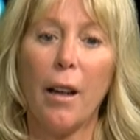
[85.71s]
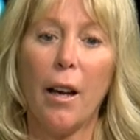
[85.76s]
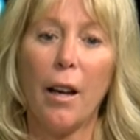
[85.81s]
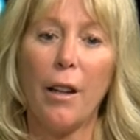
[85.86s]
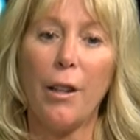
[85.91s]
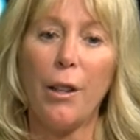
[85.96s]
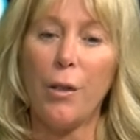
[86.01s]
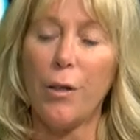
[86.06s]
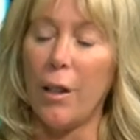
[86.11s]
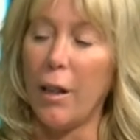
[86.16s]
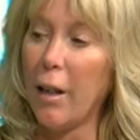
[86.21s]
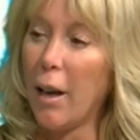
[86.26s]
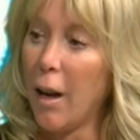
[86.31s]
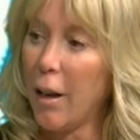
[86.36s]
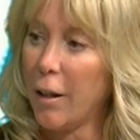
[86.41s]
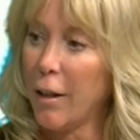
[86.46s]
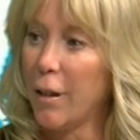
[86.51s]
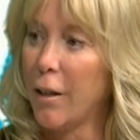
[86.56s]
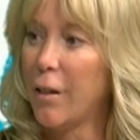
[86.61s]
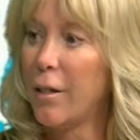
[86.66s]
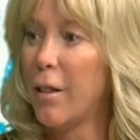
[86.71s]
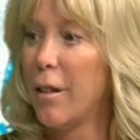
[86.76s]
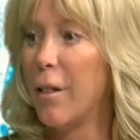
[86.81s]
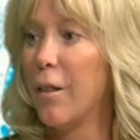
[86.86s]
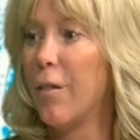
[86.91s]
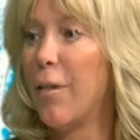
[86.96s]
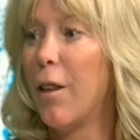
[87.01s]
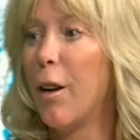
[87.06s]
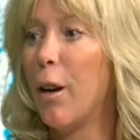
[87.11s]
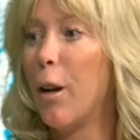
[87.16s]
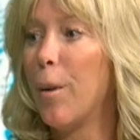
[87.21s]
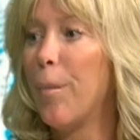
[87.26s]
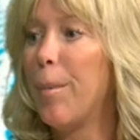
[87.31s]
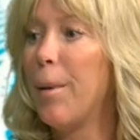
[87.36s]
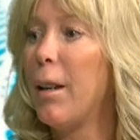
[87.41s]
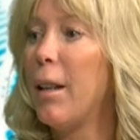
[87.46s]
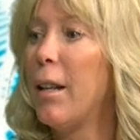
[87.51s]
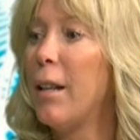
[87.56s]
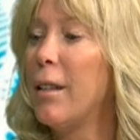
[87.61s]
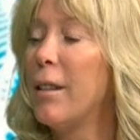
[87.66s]
uh, using cognitive
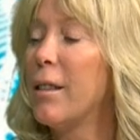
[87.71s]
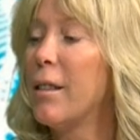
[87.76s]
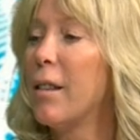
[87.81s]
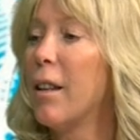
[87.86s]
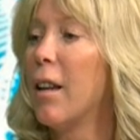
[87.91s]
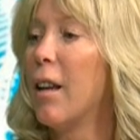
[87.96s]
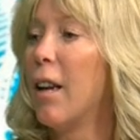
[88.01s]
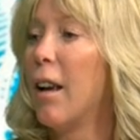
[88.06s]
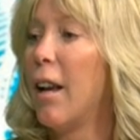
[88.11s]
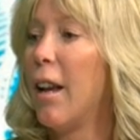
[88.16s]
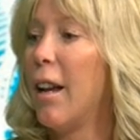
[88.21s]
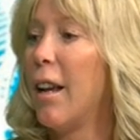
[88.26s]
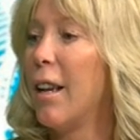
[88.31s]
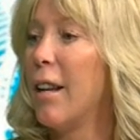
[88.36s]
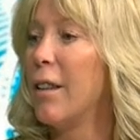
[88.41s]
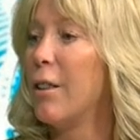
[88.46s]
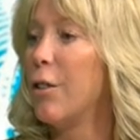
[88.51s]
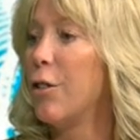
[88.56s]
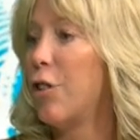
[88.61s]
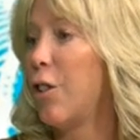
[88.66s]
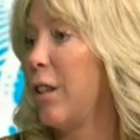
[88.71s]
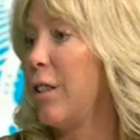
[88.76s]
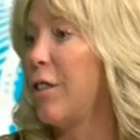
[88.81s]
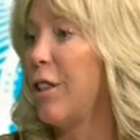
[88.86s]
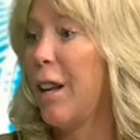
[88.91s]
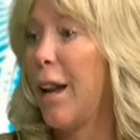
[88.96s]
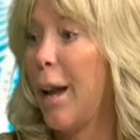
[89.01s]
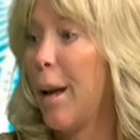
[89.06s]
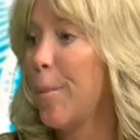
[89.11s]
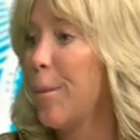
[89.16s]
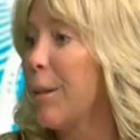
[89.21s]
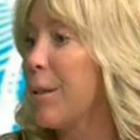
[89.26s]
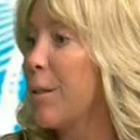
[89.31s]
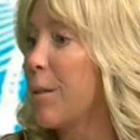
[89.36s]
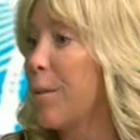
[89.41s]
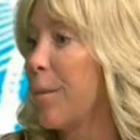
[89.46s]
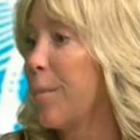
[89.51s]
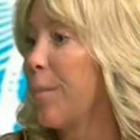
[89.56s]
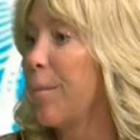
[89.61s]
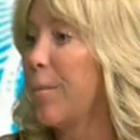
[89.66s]
therapies and changing
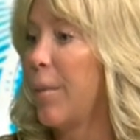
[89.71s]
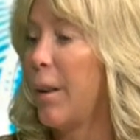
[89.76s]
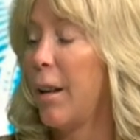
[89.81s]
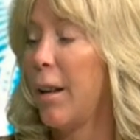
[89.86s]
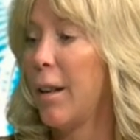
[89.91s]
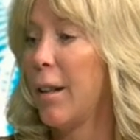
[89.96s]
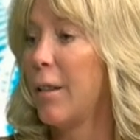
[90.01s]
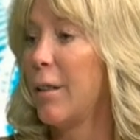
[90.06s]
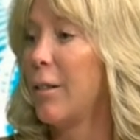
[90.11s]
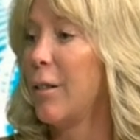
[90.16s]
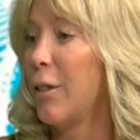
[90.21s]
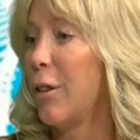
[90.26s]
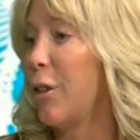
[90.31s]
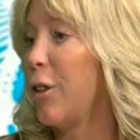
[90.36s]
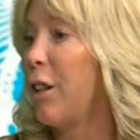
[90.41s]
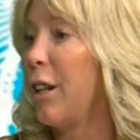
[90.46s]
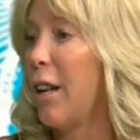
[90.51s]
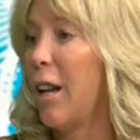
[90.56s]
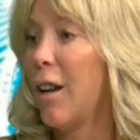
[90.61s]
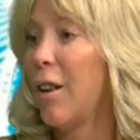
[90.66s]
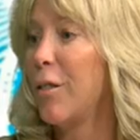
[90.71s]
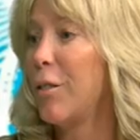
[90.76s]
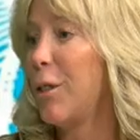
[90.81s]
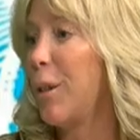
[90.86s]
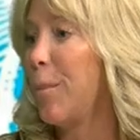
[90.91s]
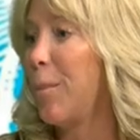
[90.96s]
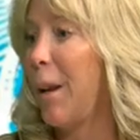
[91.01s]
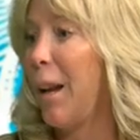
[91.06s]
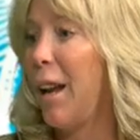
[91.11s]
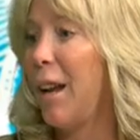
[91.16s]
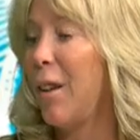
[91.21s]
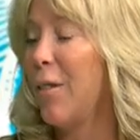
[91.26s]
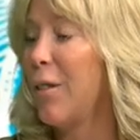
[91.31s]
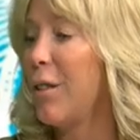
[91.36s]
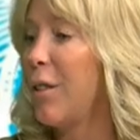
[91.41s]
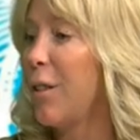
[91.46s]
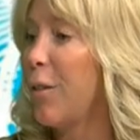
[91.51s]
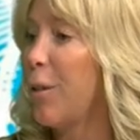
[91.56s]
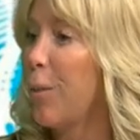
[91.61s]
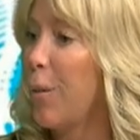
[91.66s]
habits and learning how to behave in
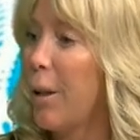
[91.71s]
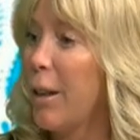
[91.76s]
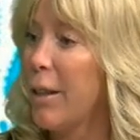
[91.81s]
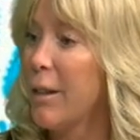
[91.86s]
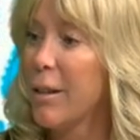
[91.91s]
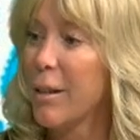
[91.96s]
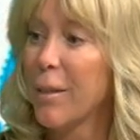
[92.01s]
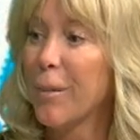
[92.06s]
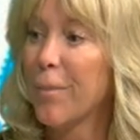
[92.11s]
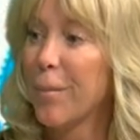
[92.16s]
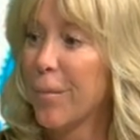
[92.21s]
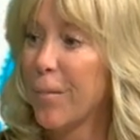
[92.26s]
different ways.